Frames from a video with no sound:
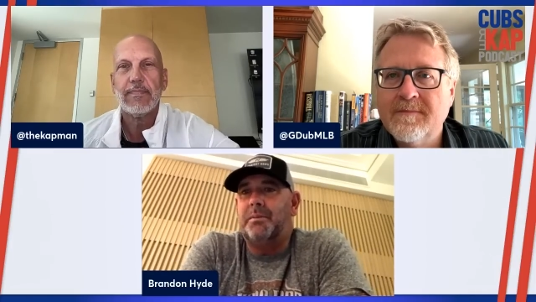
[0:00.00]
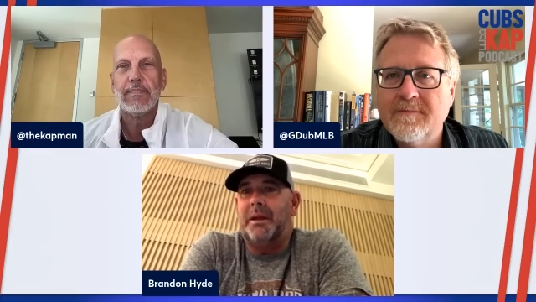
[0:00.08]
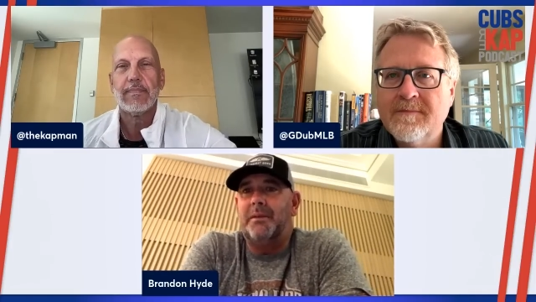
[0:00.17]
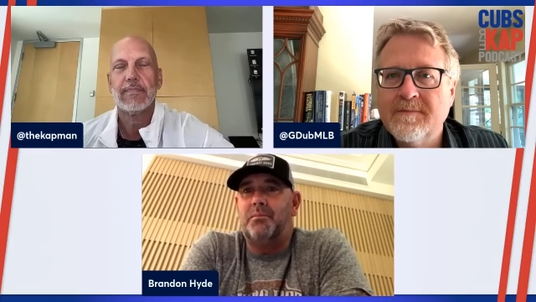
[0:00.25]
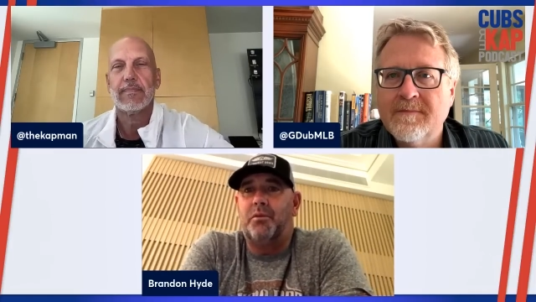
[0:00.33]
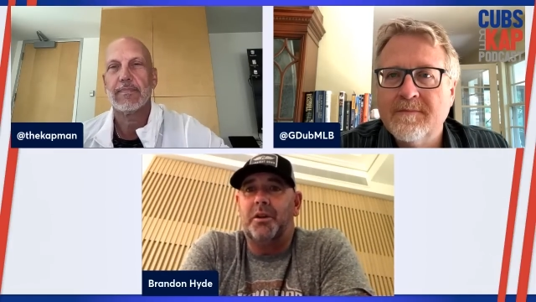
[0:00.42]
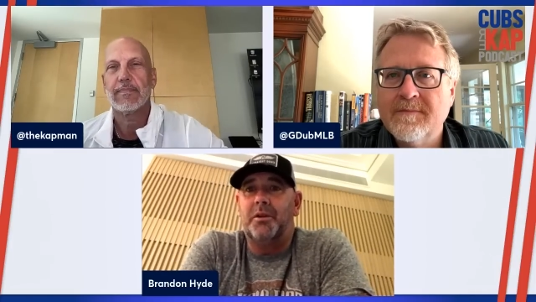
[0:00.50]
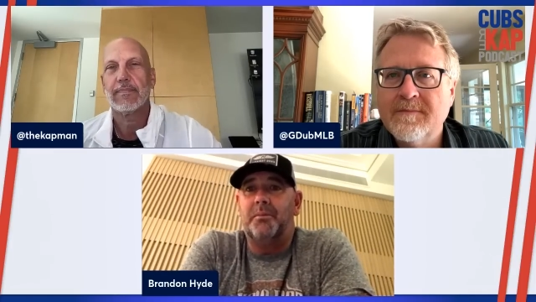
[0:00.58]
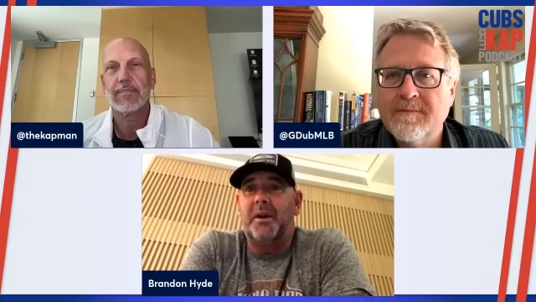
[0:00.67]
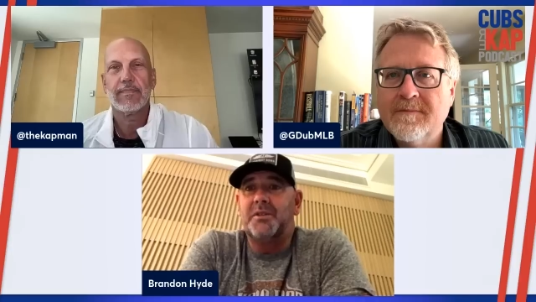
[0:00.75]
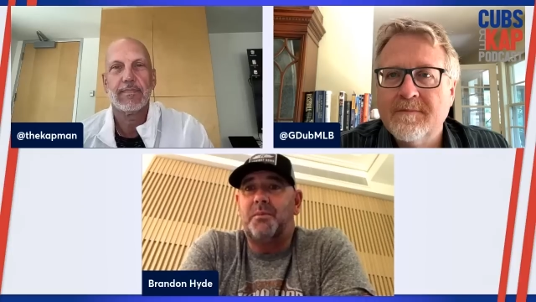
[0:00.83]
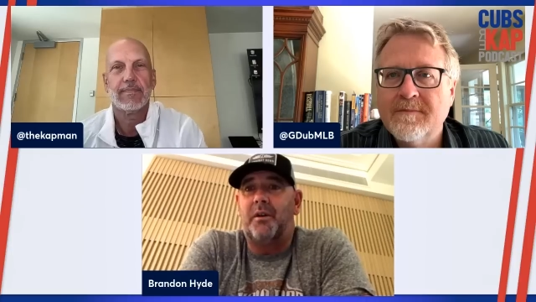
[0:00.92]
Speaker 1: played pretty good
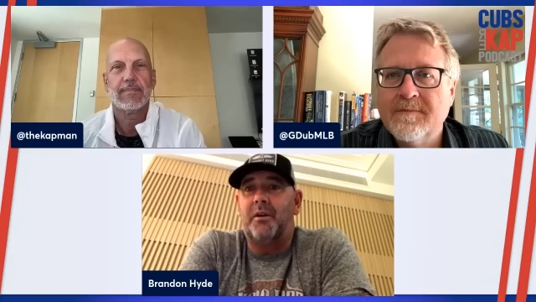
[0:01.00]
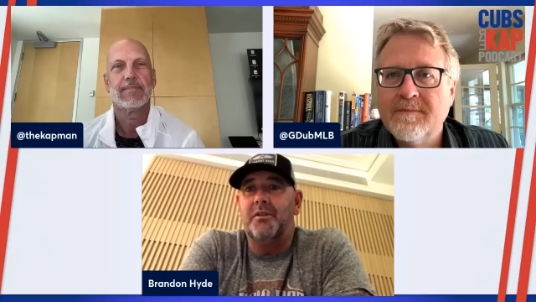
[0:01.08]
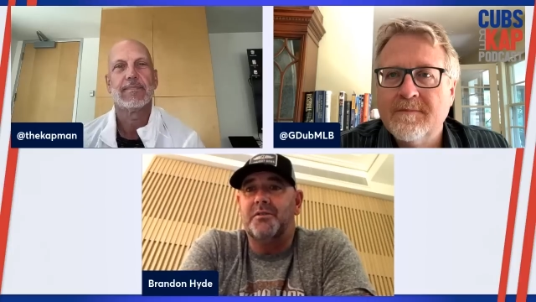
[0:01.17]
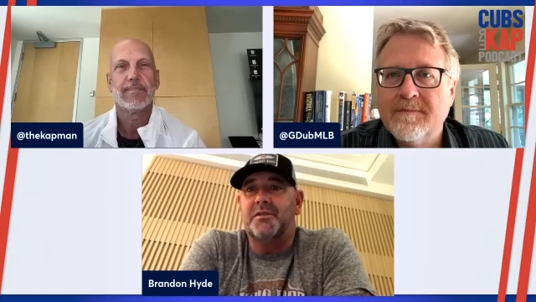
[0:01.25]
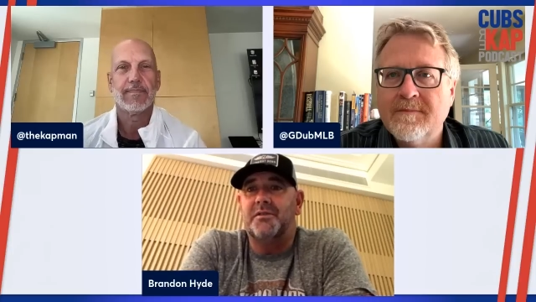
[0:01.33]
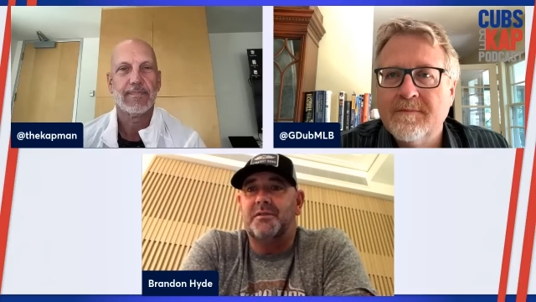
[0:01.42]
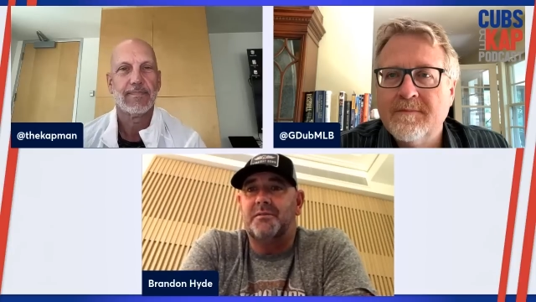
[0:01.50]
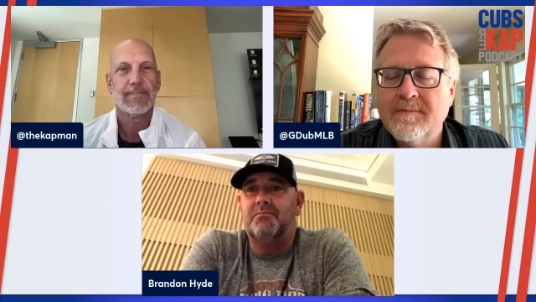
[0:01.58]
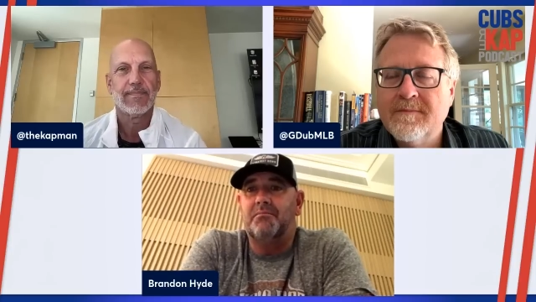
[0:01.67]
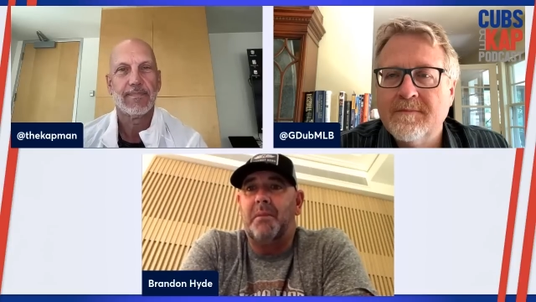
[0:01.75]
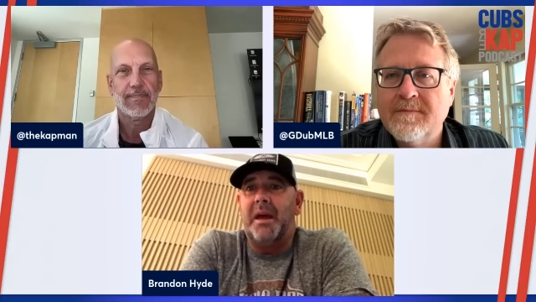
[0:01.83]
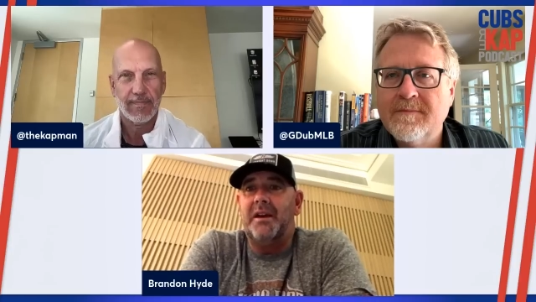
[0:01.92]
baseball here since
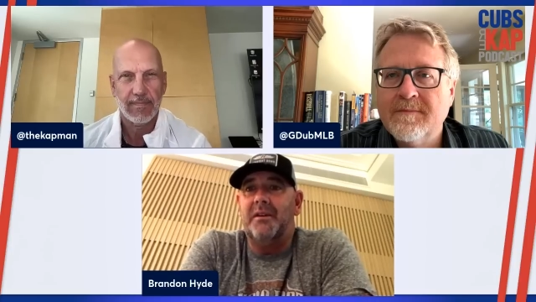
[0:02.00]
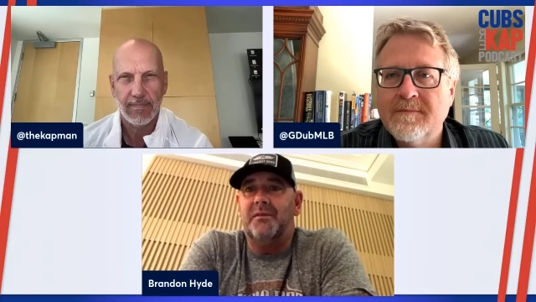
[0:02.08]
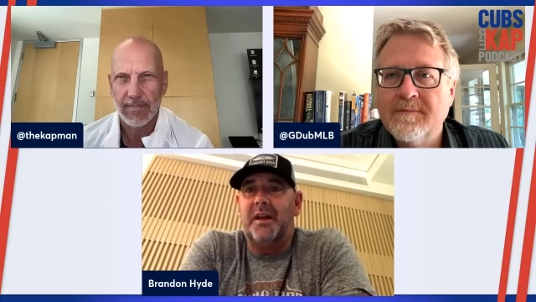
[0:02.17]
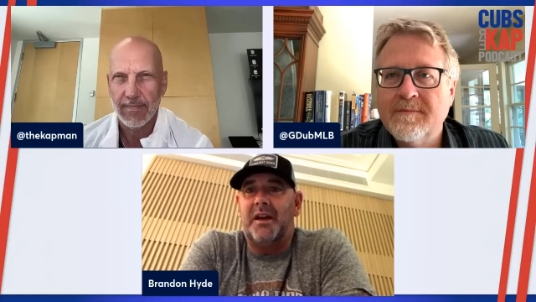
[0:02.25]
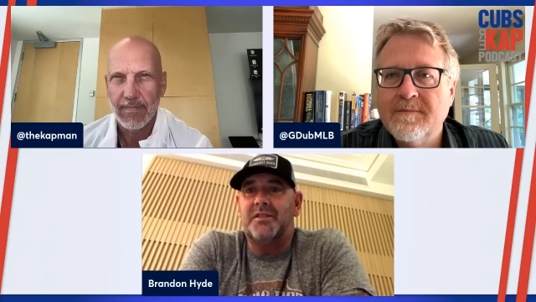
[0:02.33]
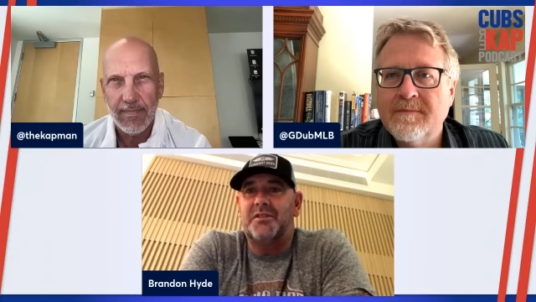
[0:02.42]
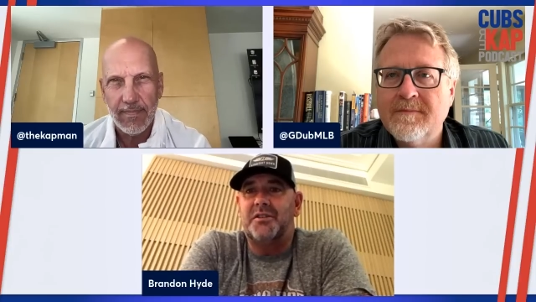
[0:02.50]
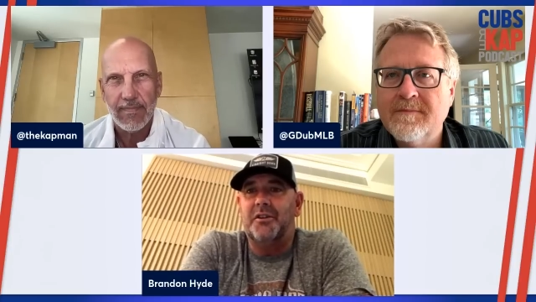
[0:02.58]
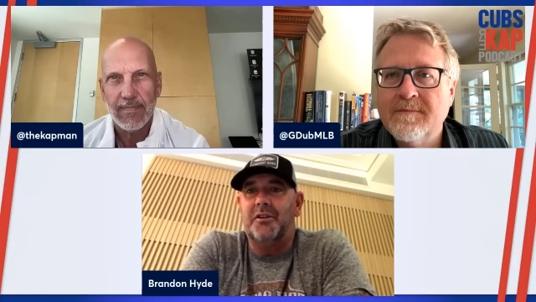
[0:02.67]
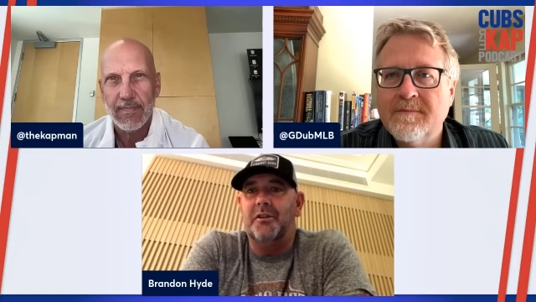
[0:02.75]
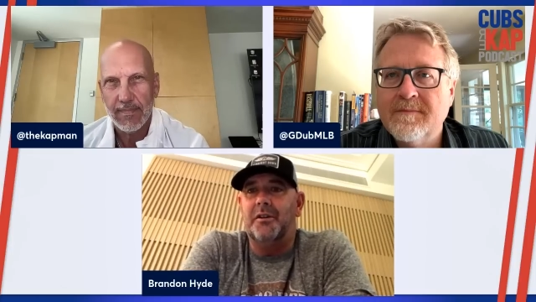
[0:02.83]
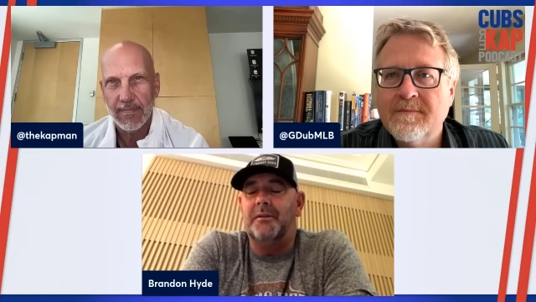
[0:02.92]
May of last
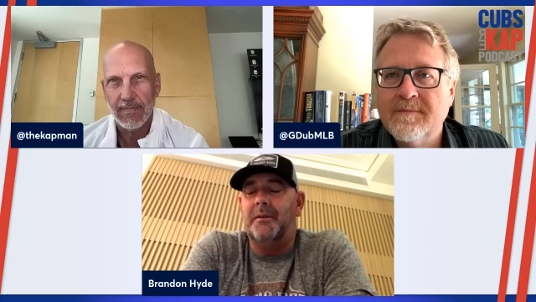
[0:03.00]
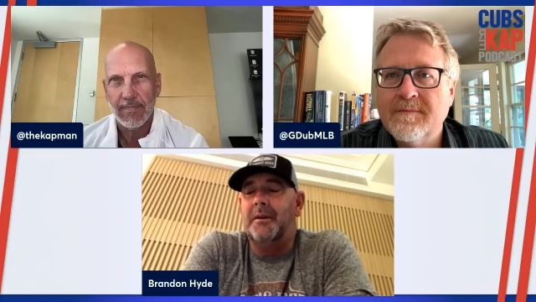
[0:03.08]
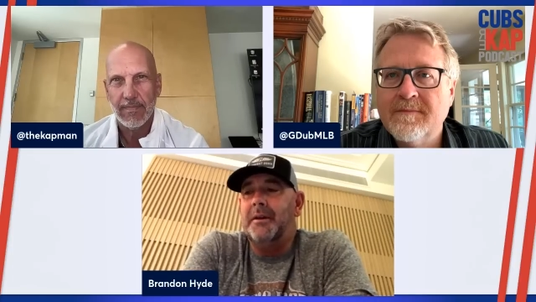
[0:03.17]
year, and